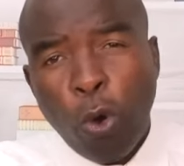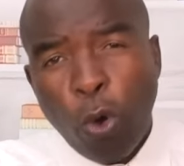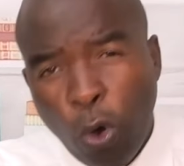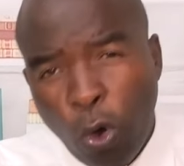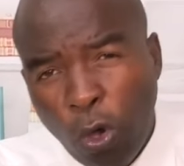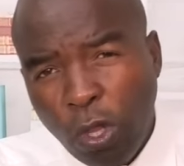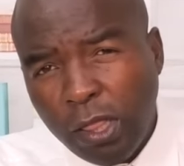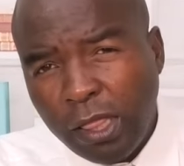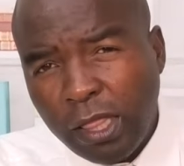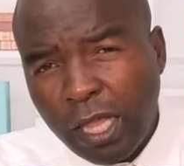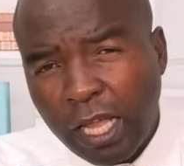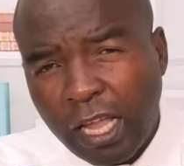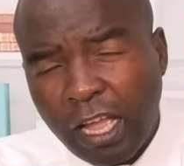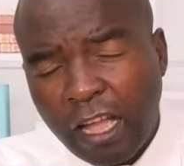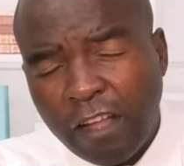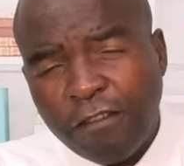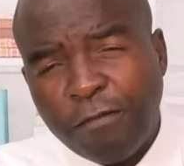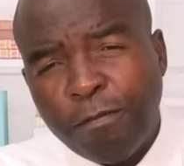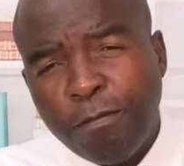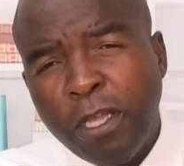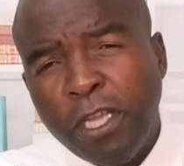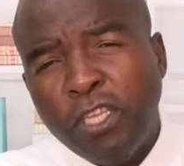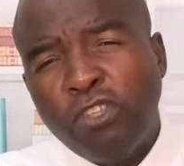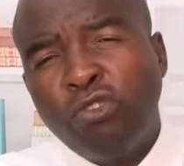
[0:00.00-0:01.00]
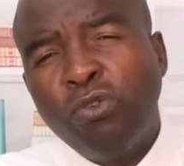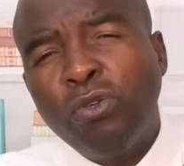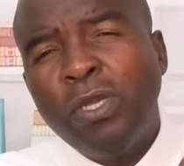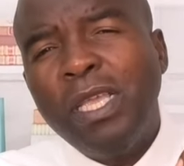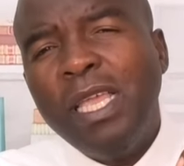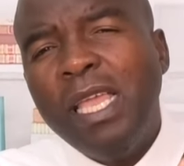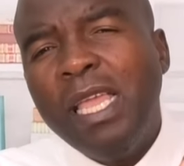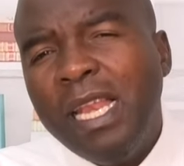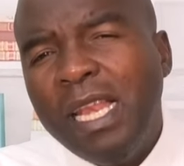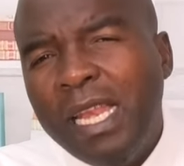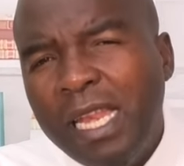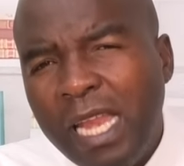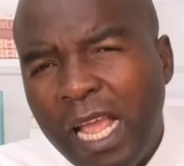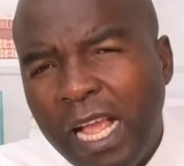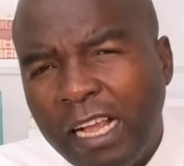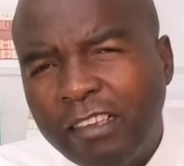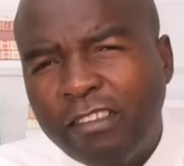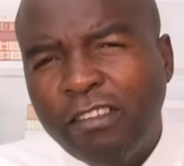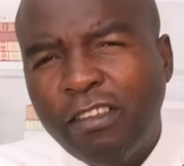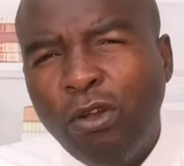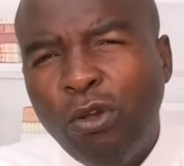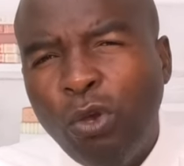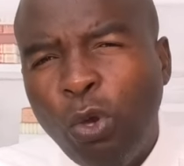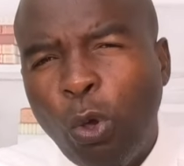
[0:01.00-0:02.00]
on the government to
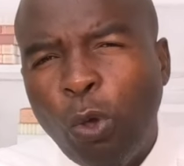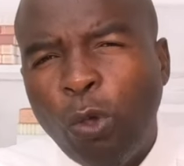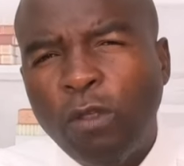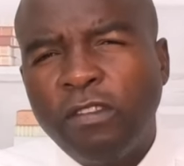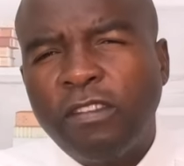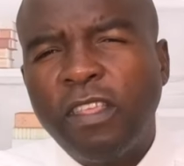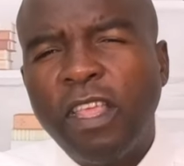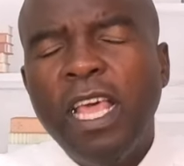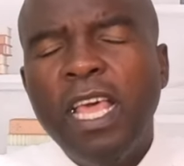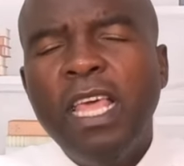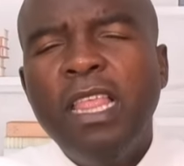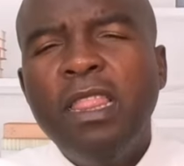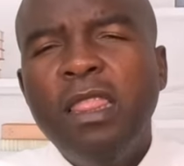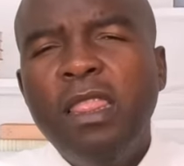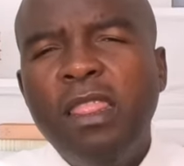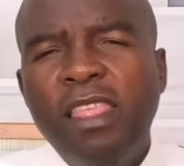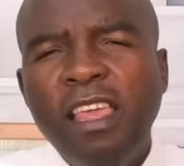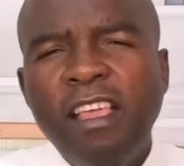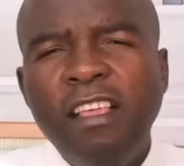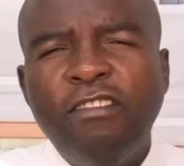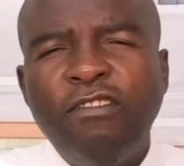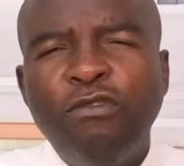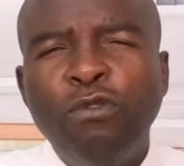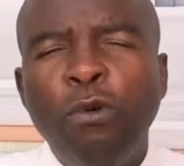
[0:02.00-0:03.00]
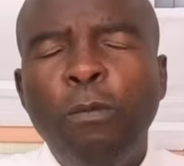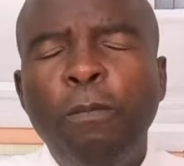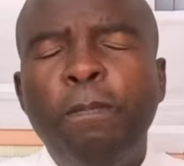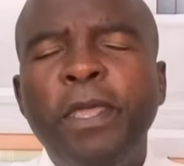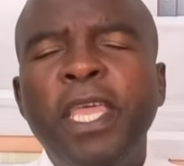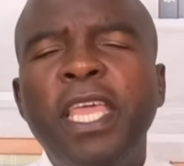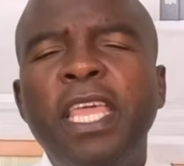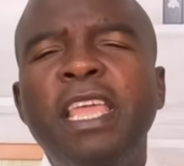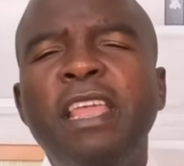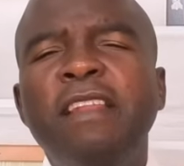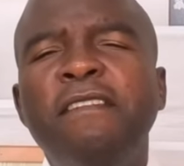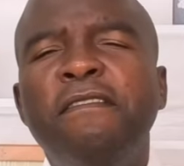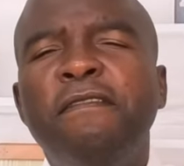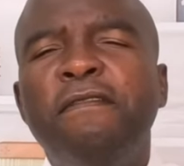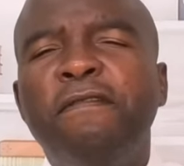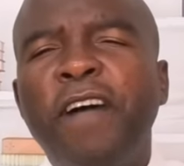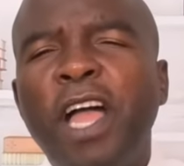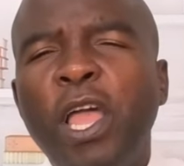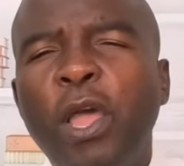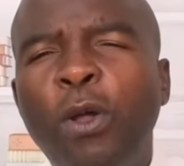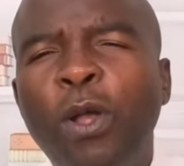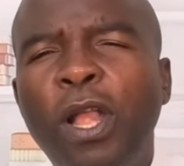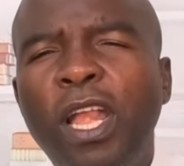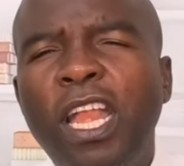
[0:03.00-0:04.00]
enact laws, this will be in
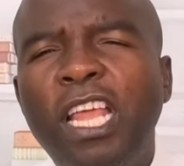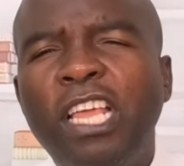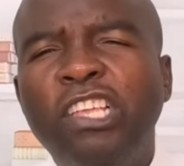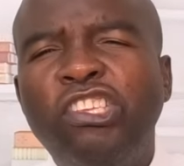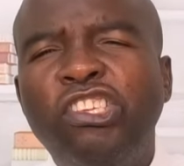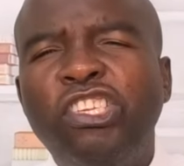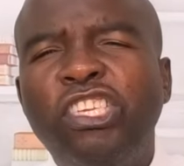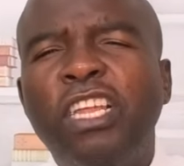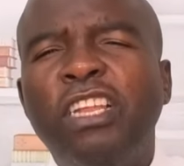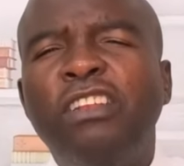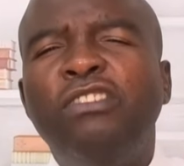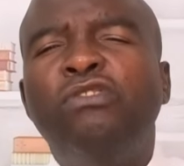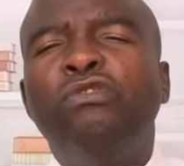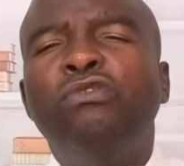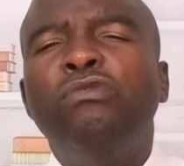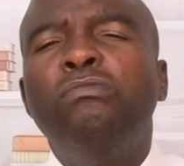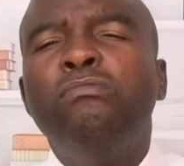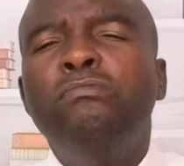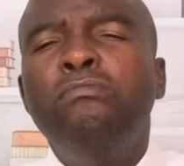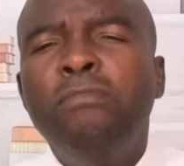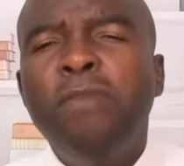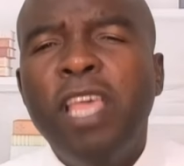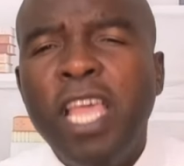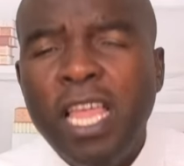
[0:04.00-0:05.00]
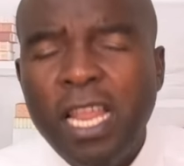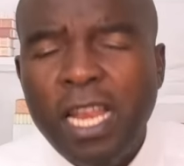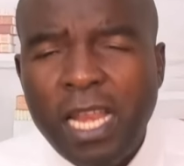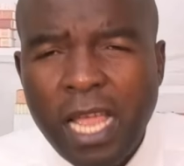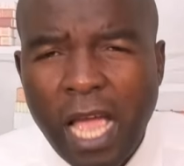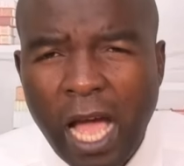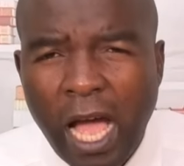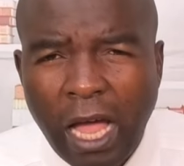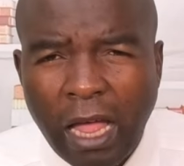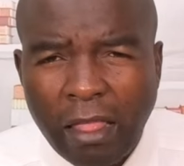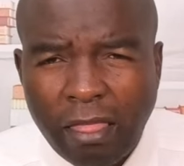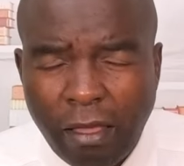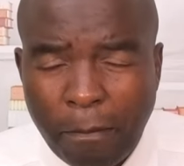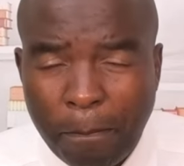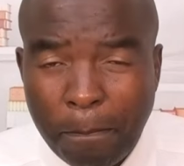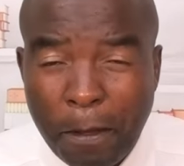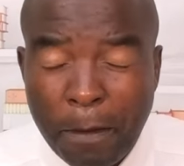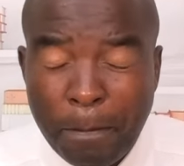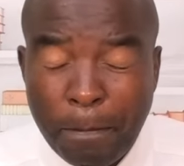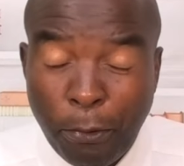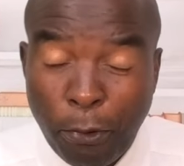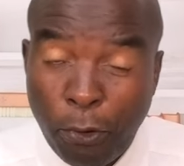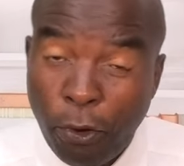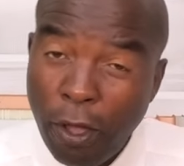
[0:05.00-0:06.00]
violation to many other
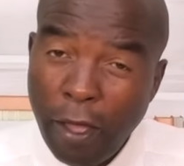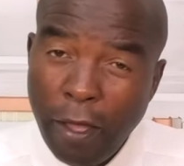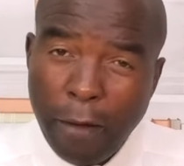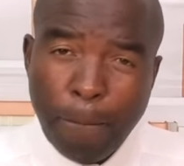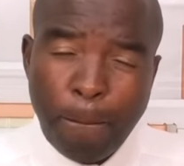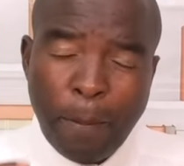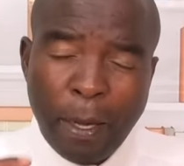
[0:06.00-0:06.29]
people.